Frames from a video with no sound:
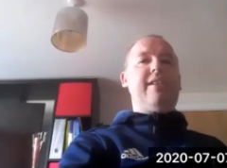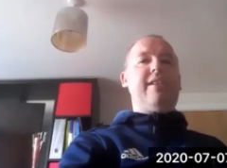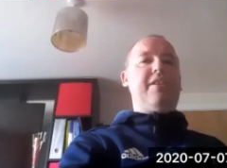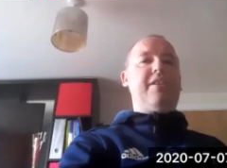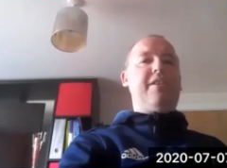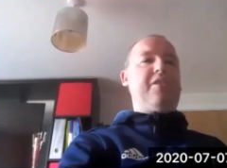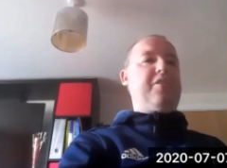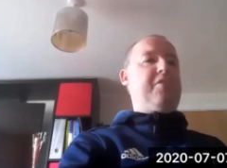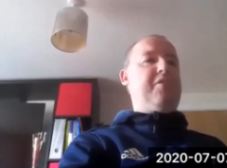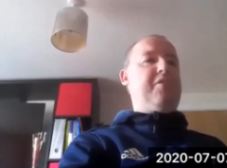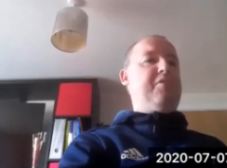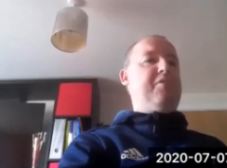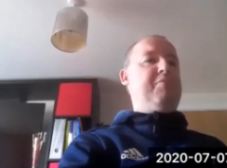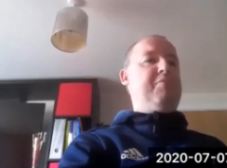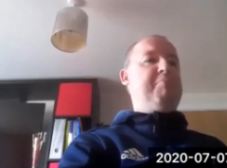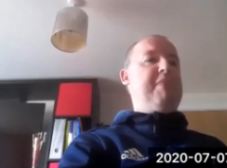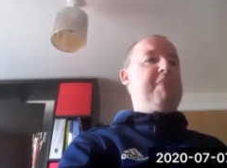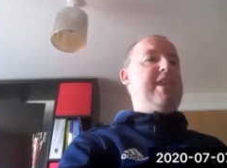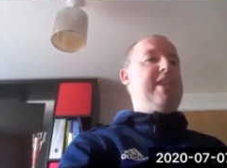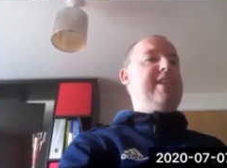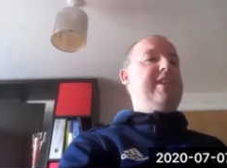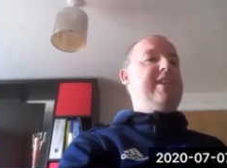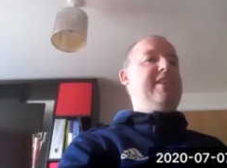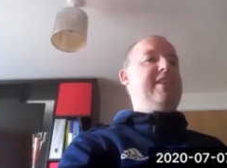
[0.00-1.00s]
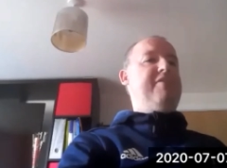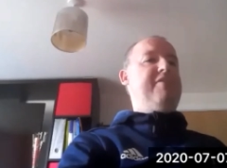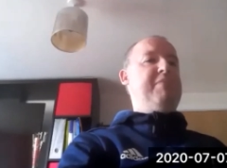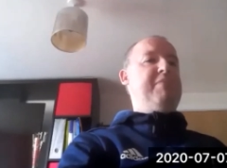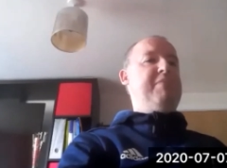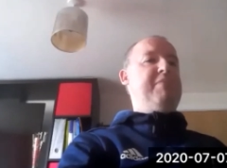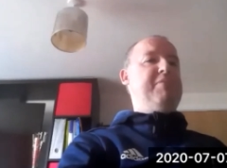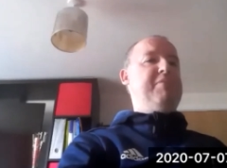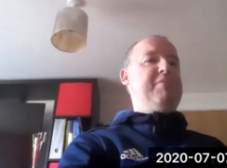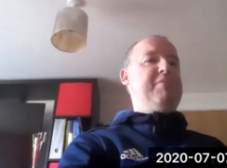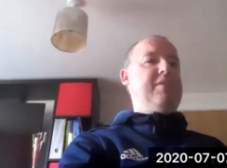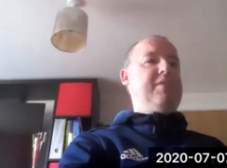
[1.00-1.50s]
through many different
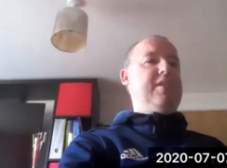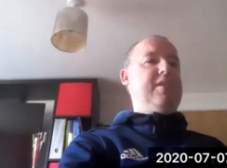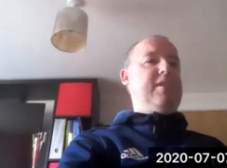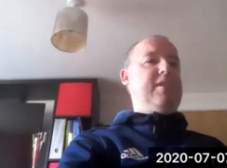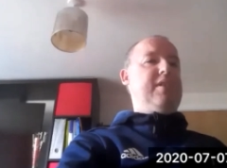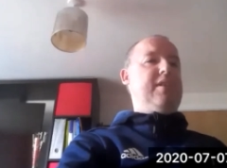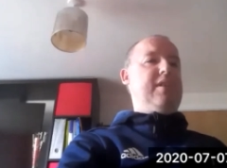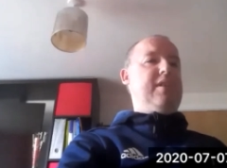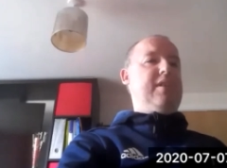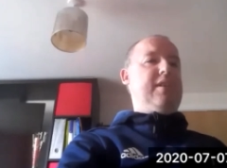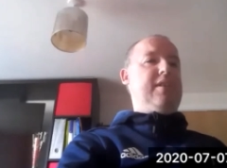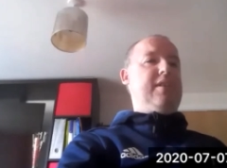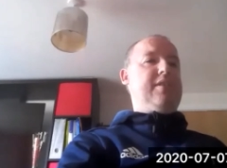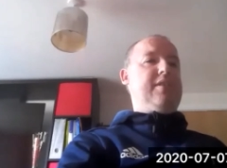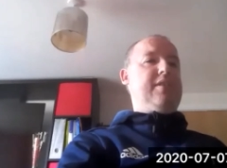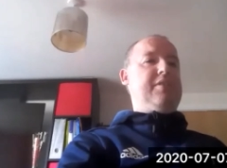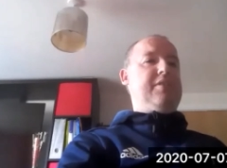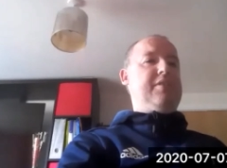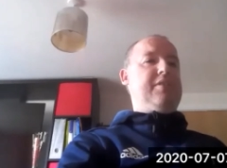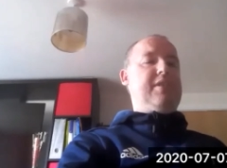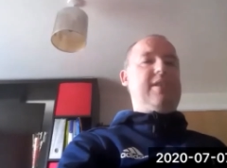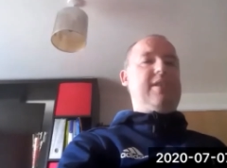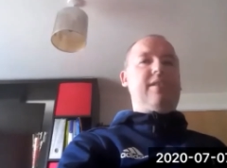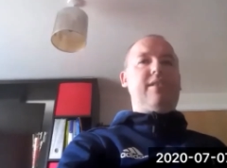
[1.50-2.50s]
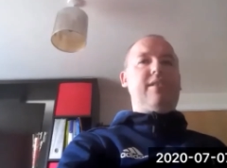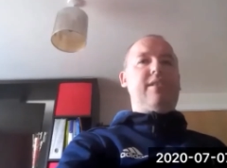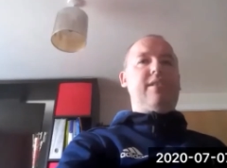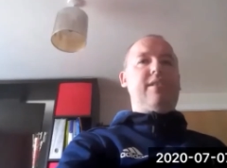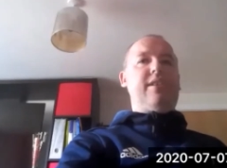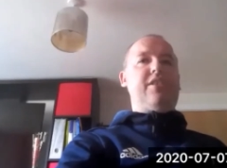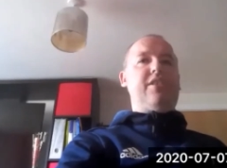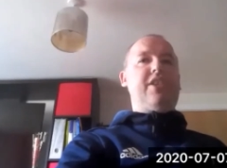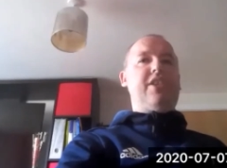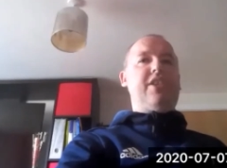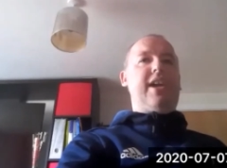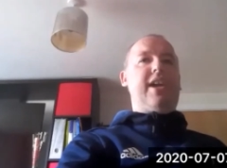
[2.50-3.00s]
people. So
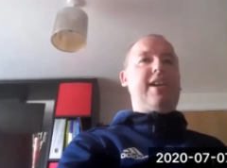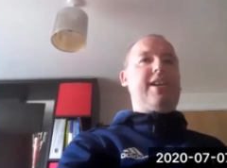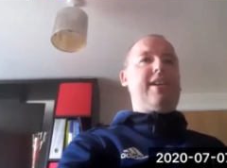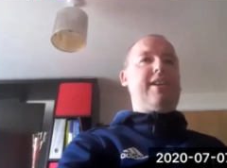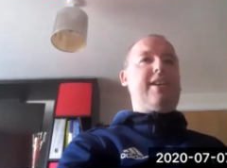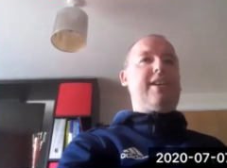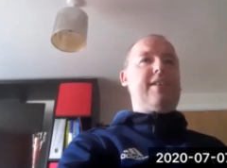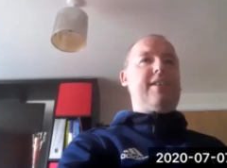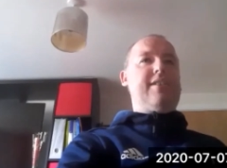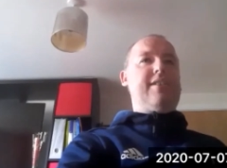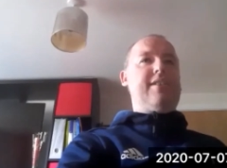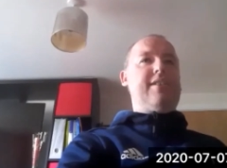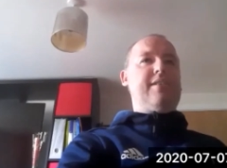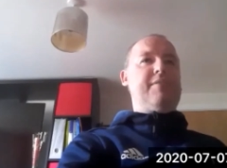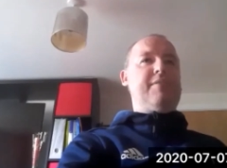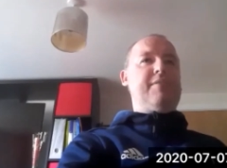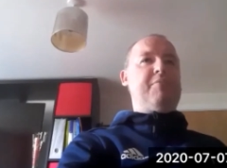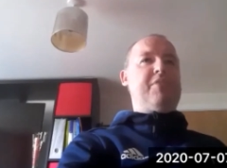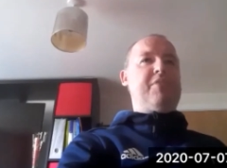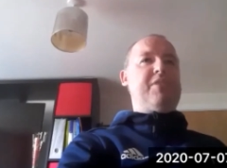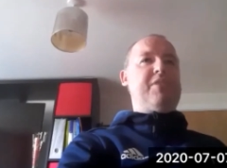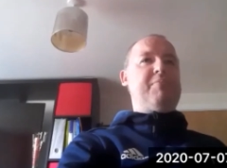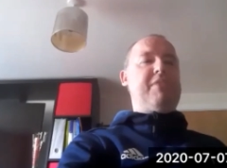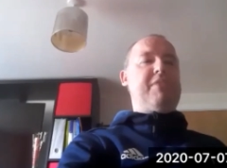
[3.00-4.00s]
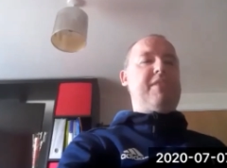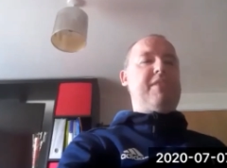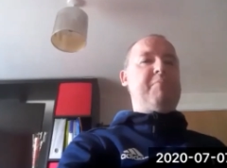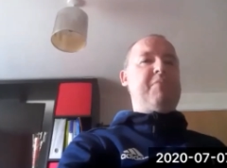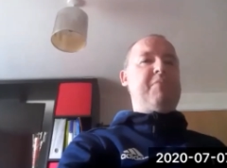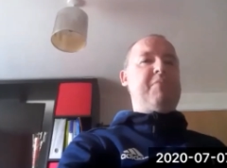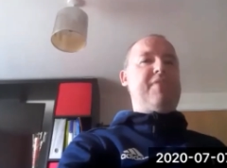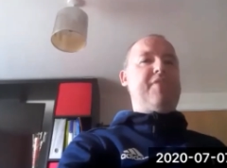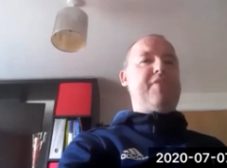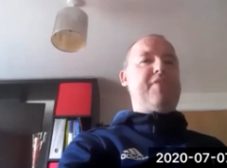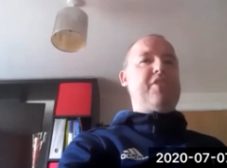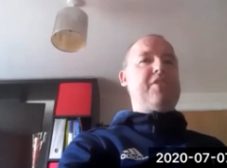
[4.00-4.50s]
like Jackie was
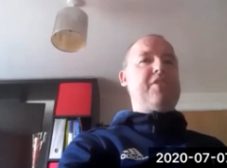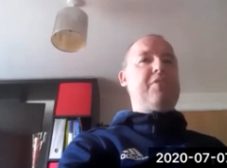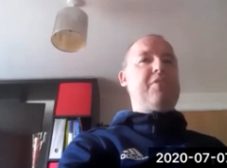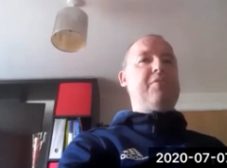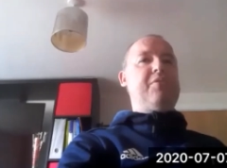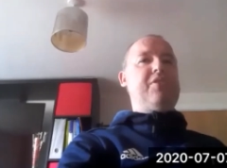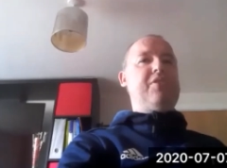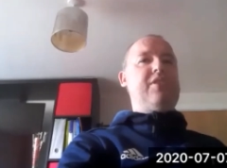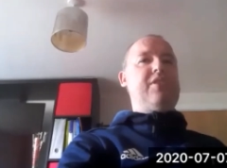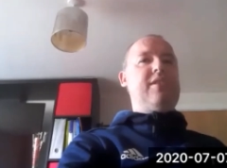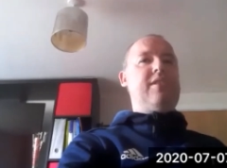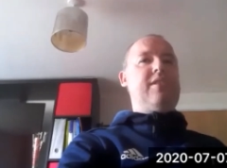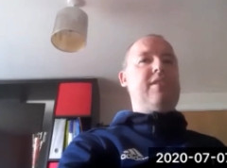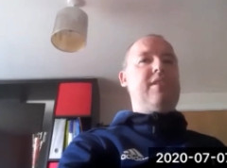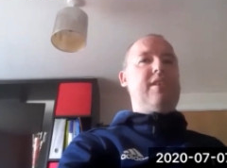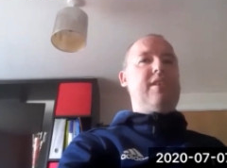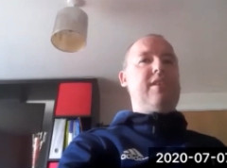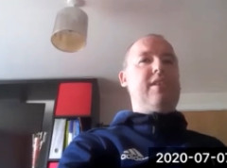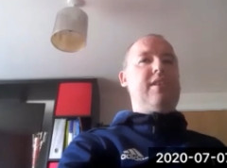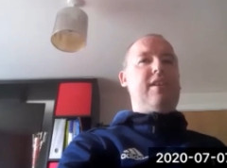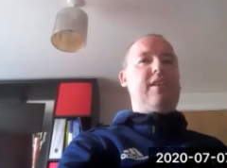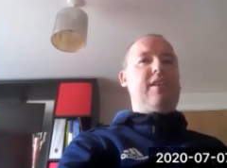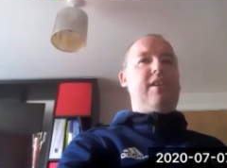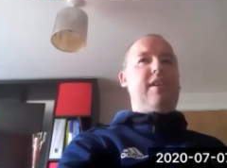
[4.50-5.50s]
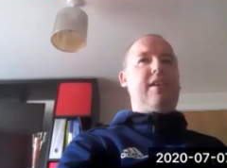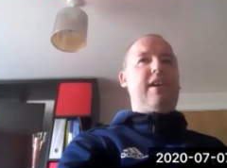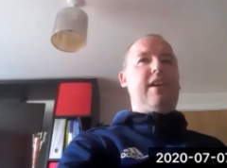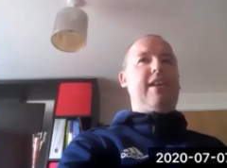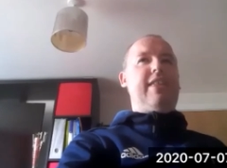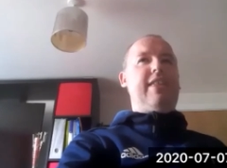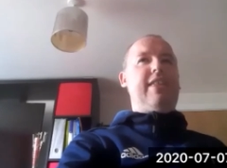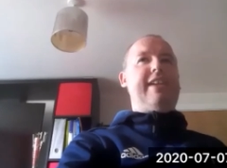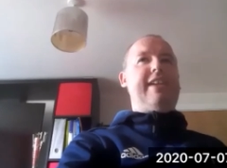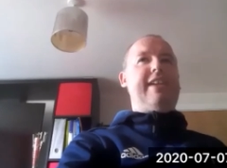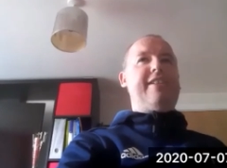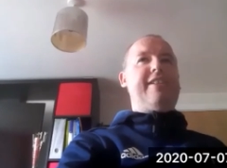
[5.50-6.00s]
my first coach, and I
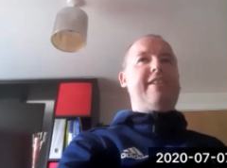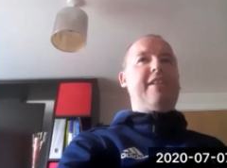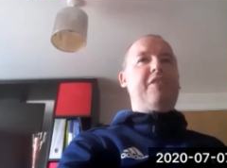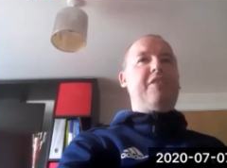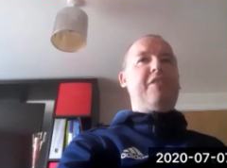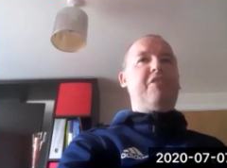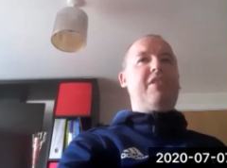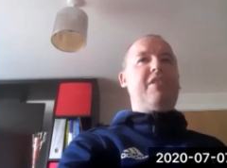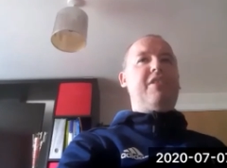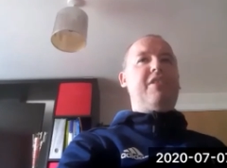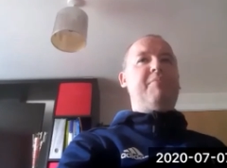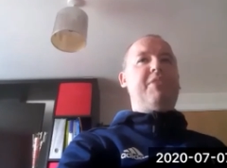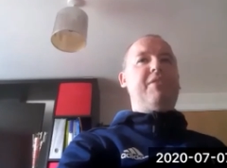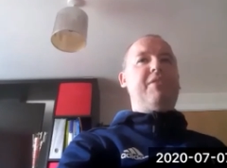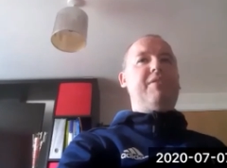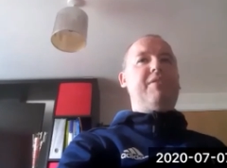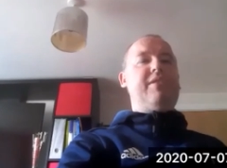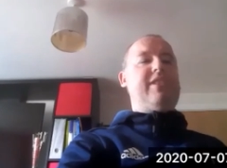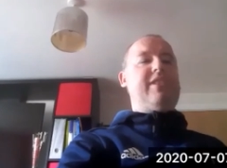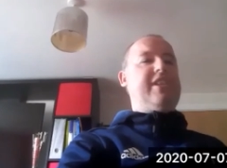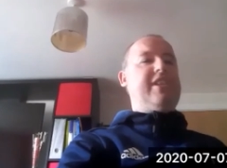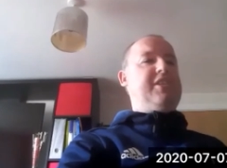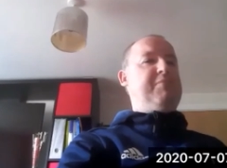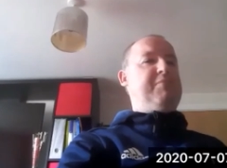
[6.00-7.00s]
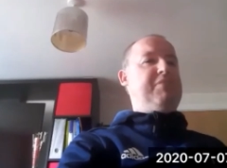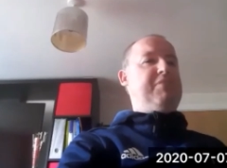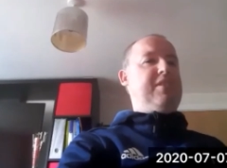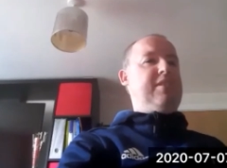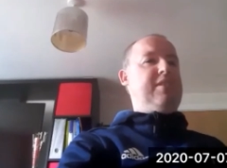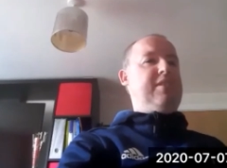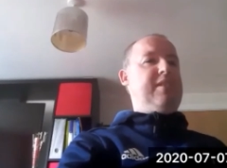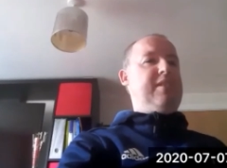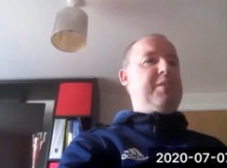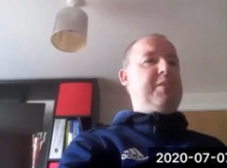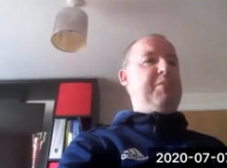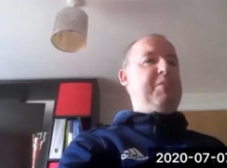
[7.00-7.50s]
learned a lot about
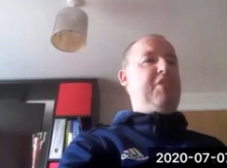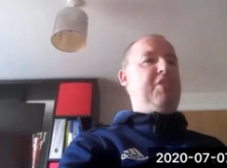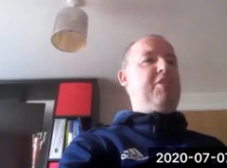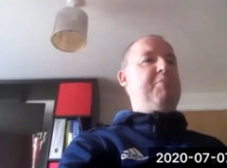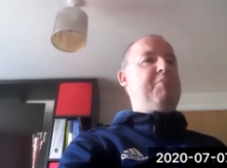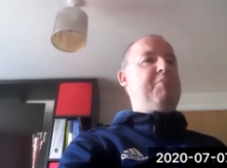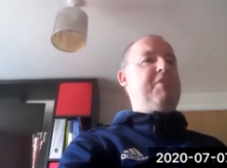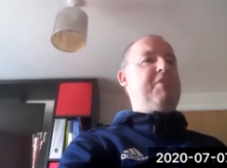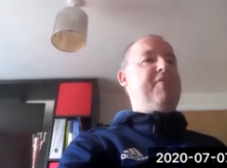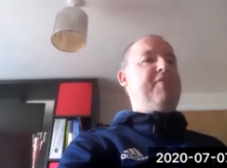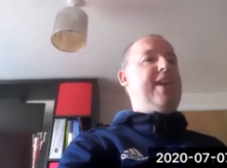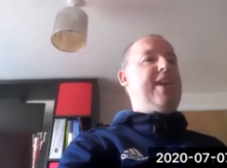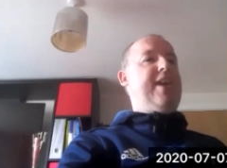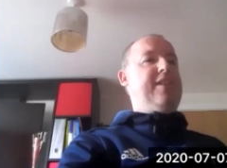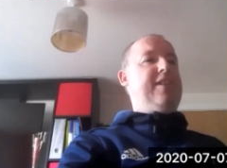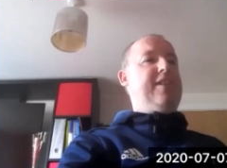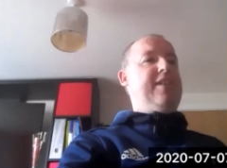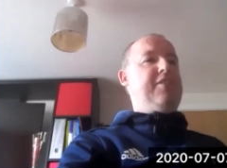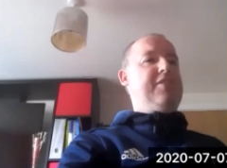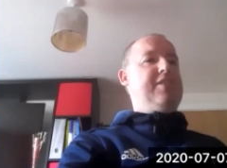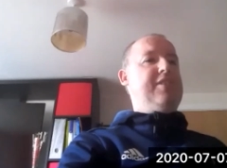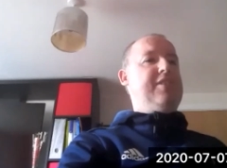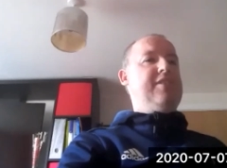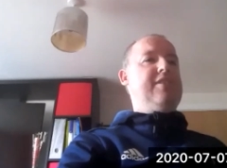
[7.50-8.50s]
discipline and a lot about values.